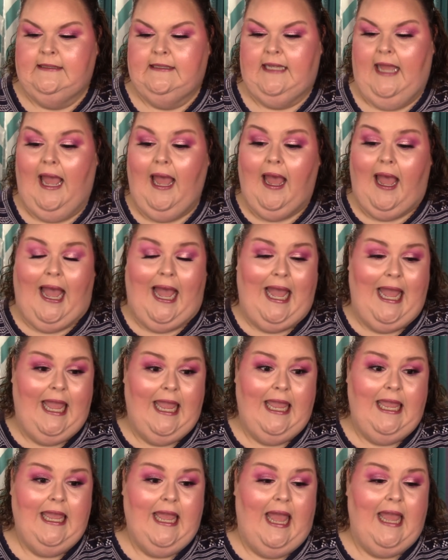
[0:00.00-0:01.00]
Yeah,
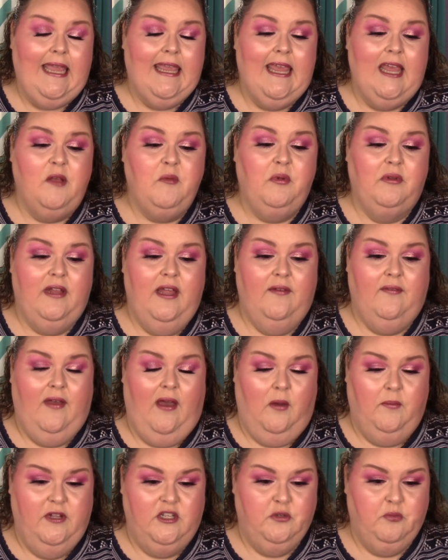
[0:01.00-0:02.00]
I, I can't believe
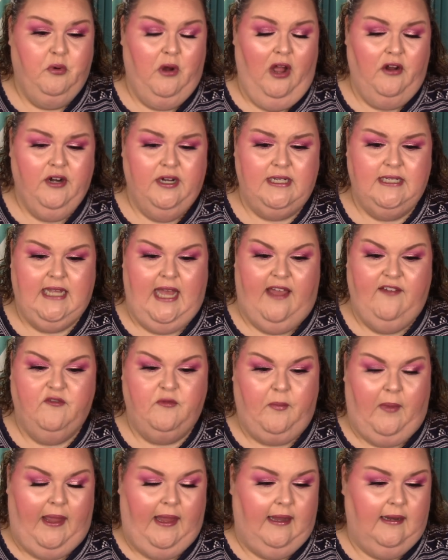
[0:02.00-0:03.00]
how much progress
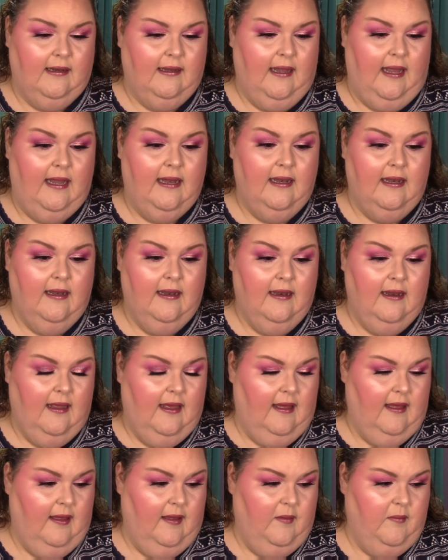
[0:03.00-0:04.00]
I've made. And
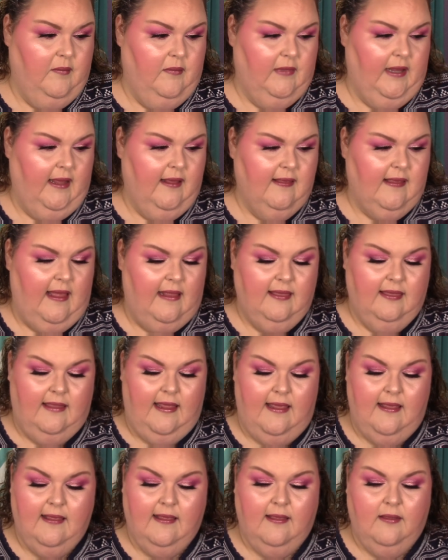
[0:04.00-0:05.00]
um, like I said,
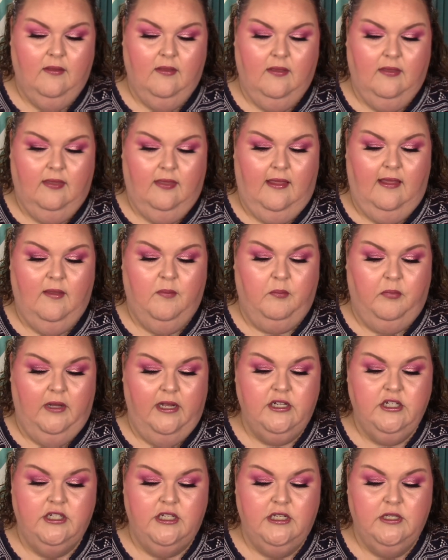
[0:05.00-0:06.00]
these, these
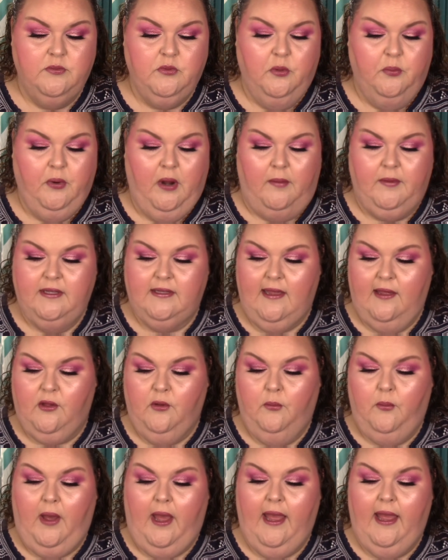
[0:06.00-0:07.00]
blushes will probably take
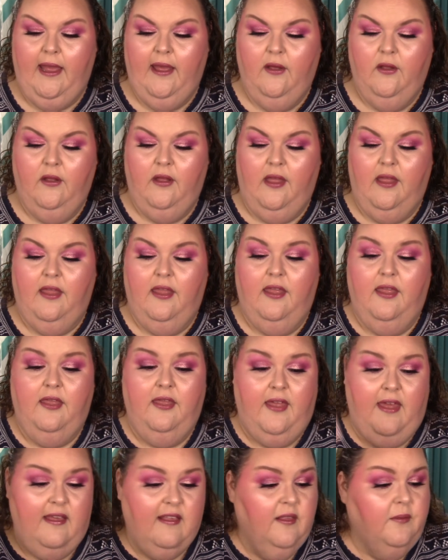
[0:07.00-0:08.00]
a while.
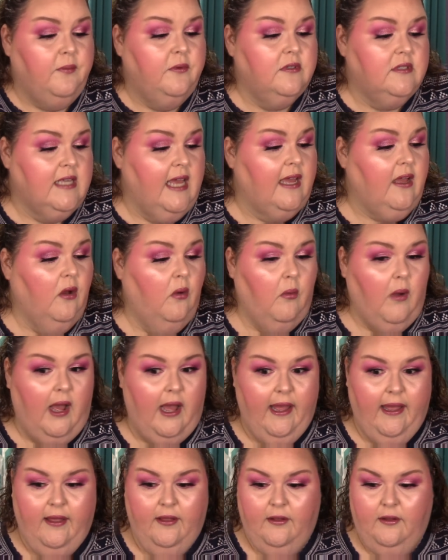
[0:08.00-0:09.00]
This will take a
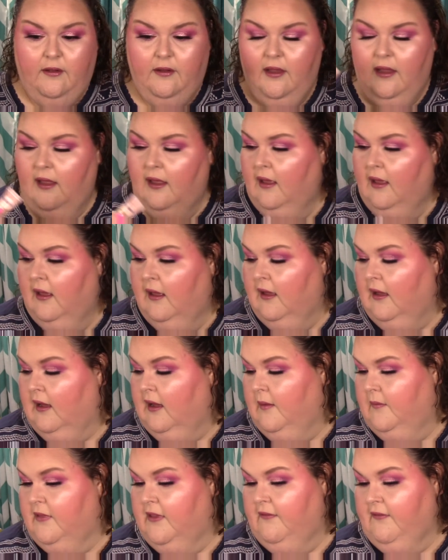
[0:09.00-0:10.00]
while.
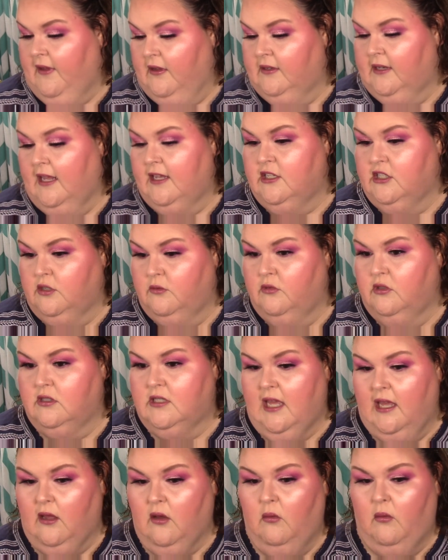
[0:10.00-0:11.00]
Um, the foundation will
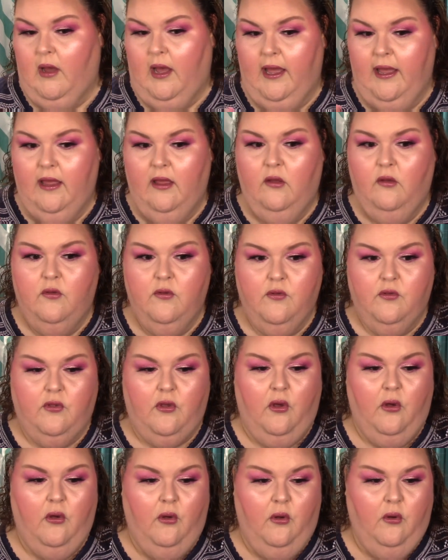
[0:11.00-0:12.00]
take a while.
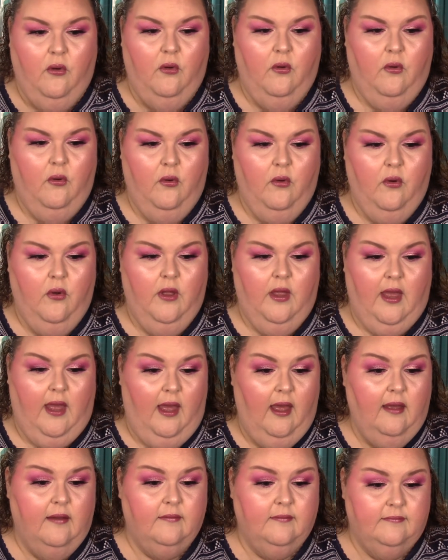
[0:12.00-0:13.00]
So
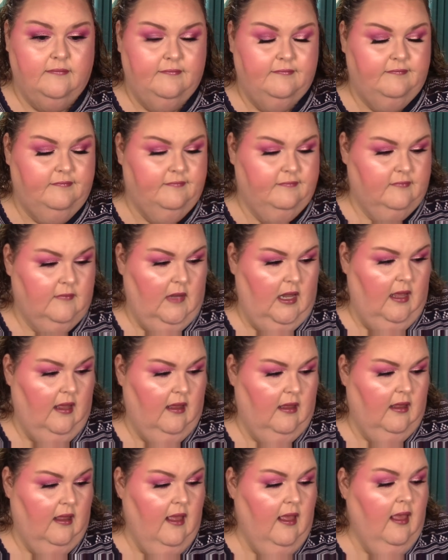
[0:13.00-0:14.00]
yeah.
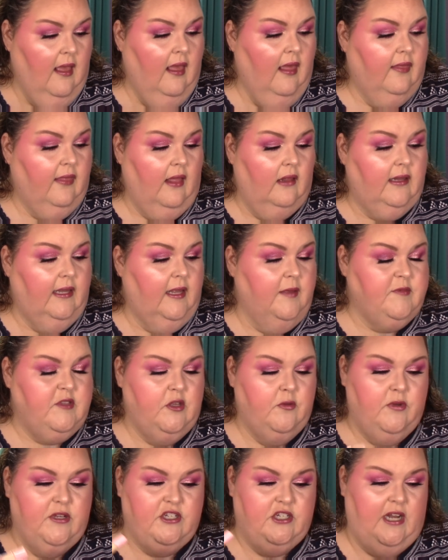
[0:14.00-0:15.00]
Yeah, the only
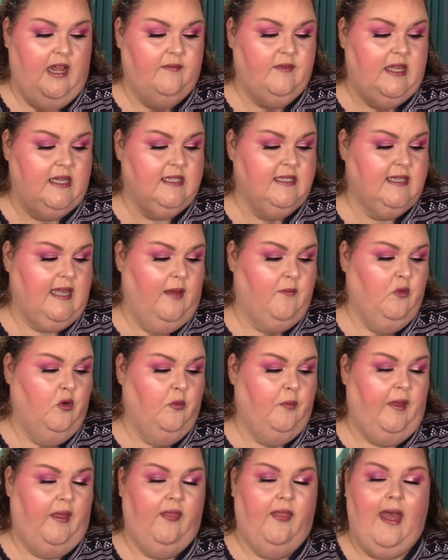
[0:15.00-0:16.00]
empty we should have next time
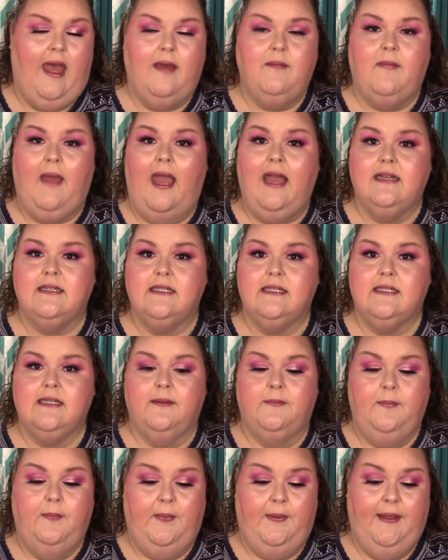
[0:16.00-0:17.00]
will be that
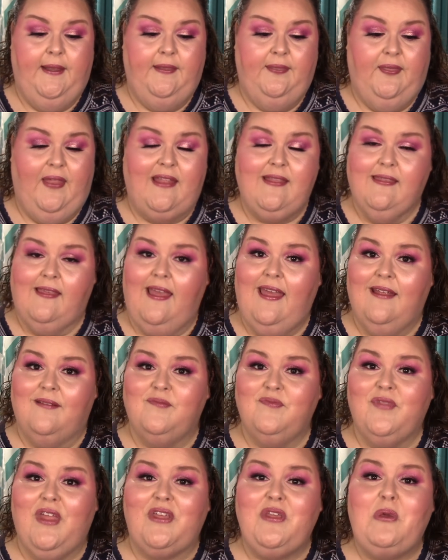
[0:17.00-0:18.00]
mask, but that's it.
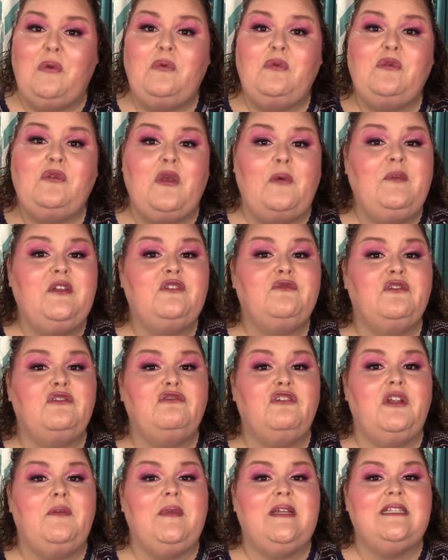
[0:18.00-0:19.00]
Thank you so much for
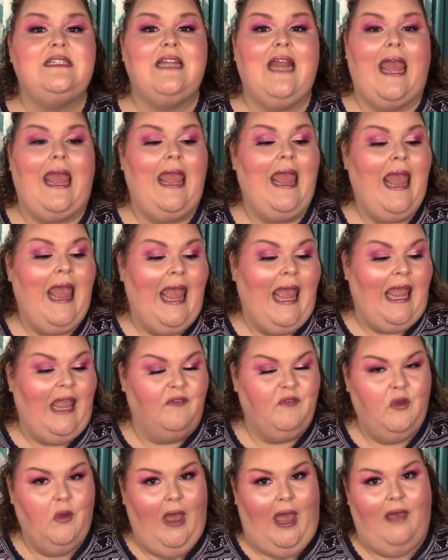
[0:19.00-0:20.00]
joining me today.
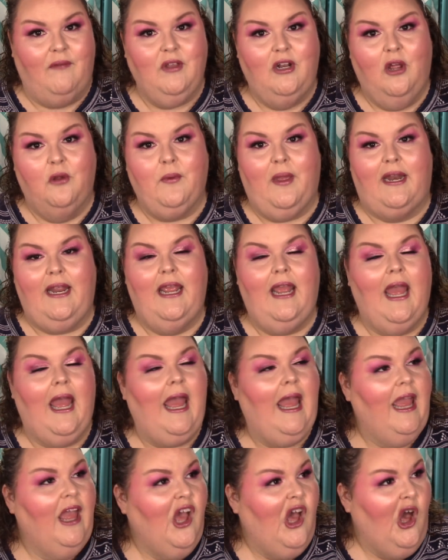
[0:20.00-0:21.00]
If you haven't already,
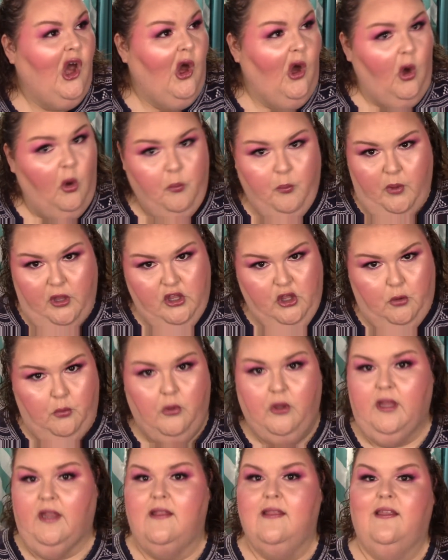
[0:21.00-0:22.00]
I hope you
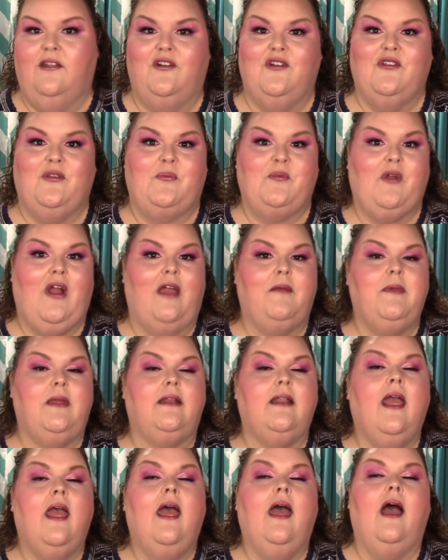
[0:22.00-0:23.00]
will consider
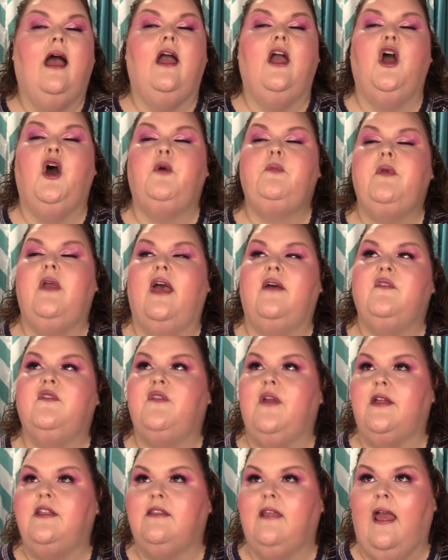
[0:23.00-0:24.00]
subscribing. I hope you have
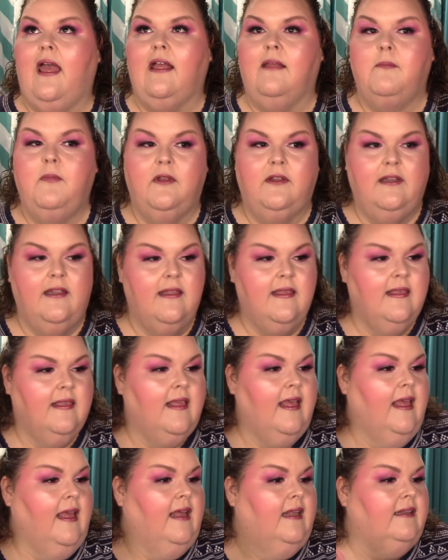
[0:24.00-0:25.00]
a
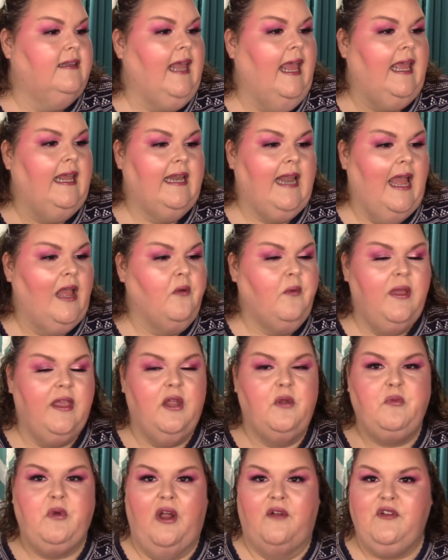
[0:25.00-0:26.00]
fantabulous day, night,
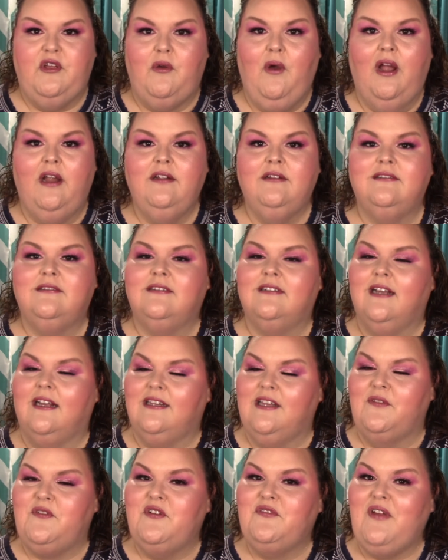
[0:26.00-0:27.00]
weekend, wherever you are.
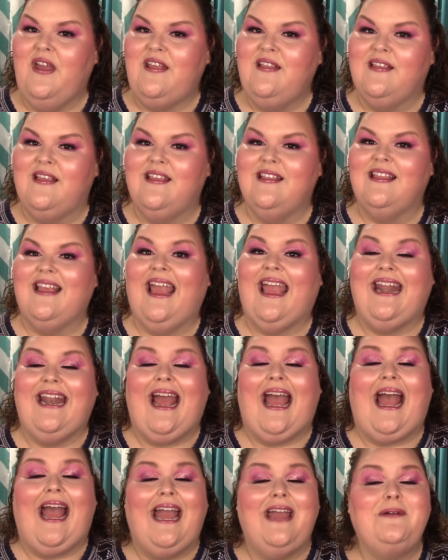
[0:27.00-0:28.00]
Love your faces,
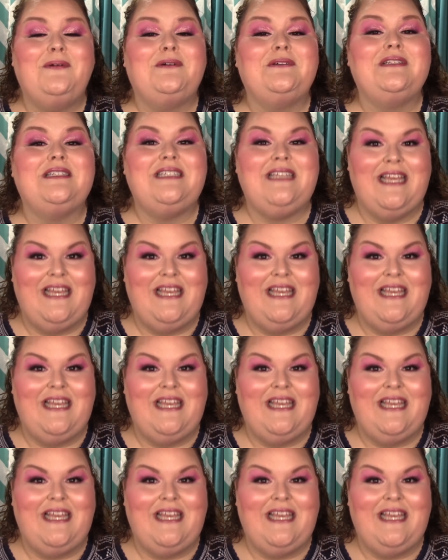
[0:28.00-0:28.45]
and I will see